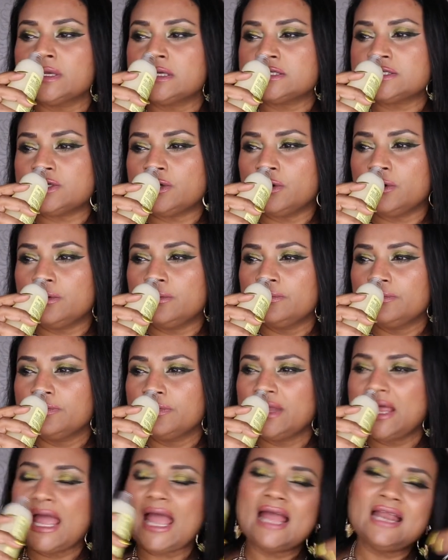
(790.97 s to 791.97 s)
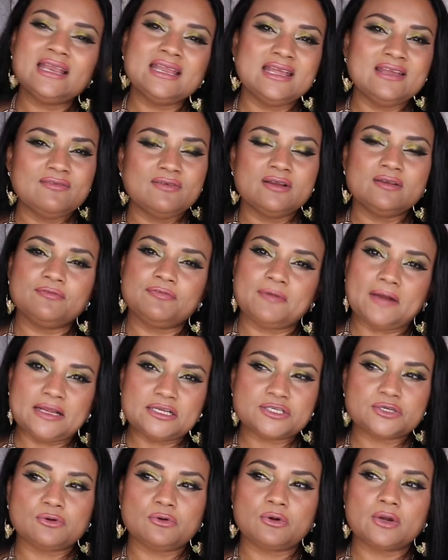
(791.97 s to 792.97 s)
so and even
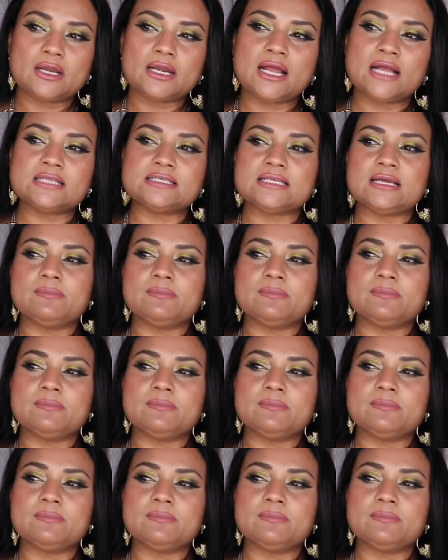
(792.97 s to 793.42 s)
fresh coconut